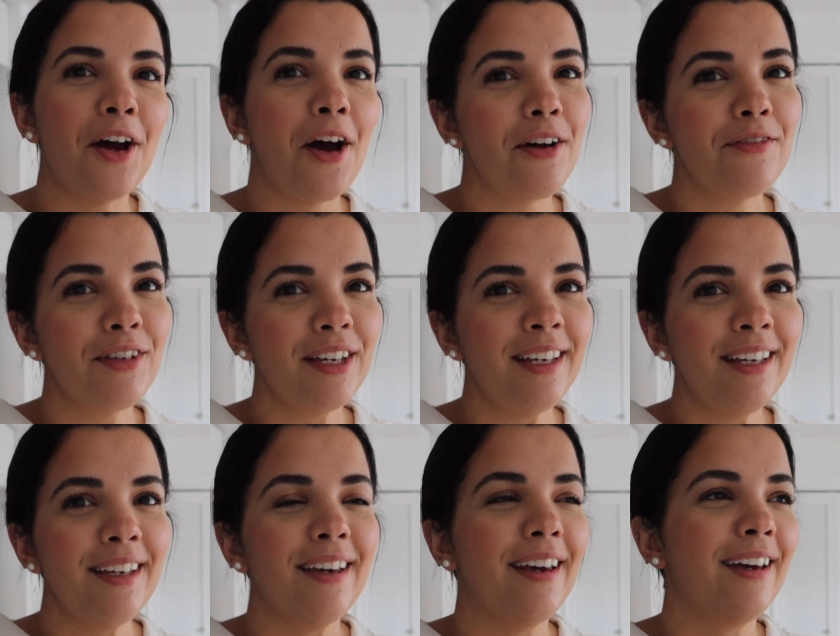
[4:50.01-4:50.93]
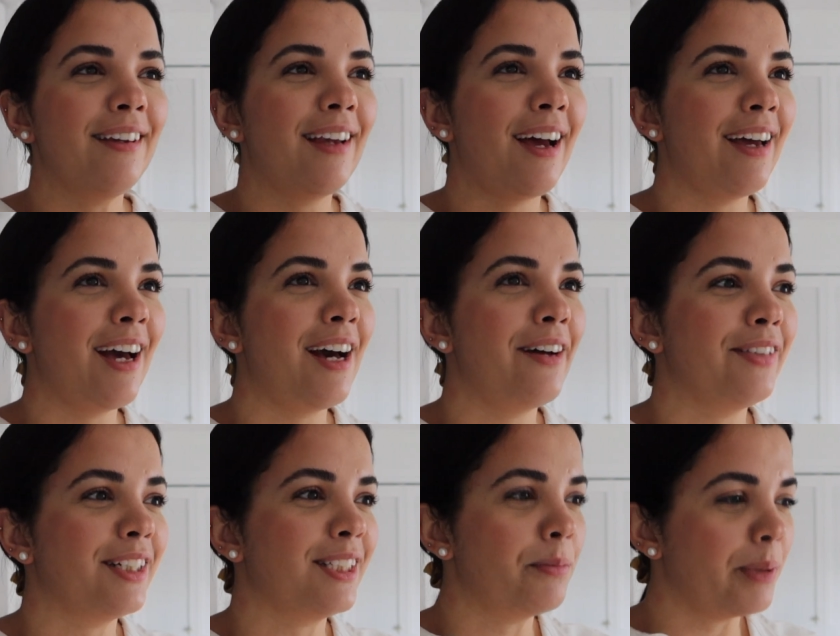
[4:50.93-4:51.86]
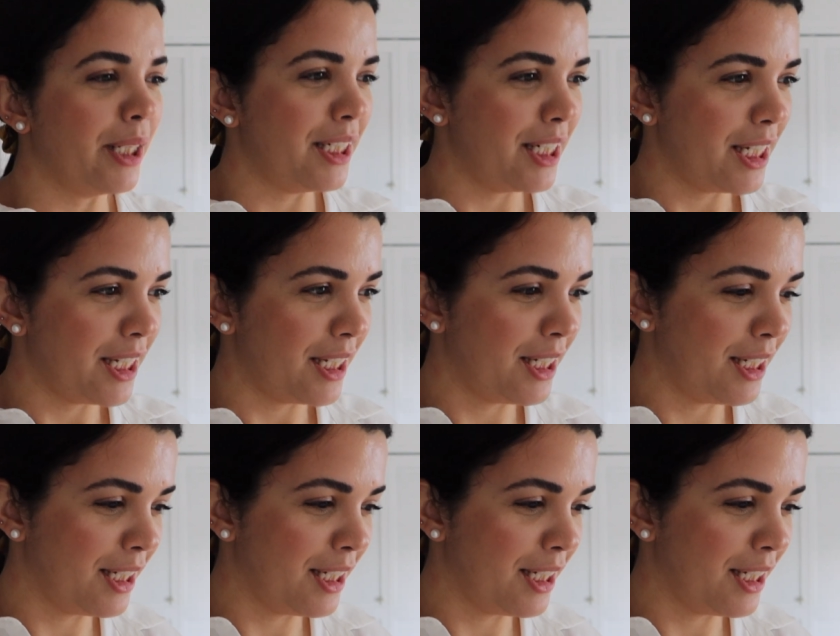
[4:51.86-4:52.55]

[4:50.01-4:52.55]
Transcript: of it, and I have explained it.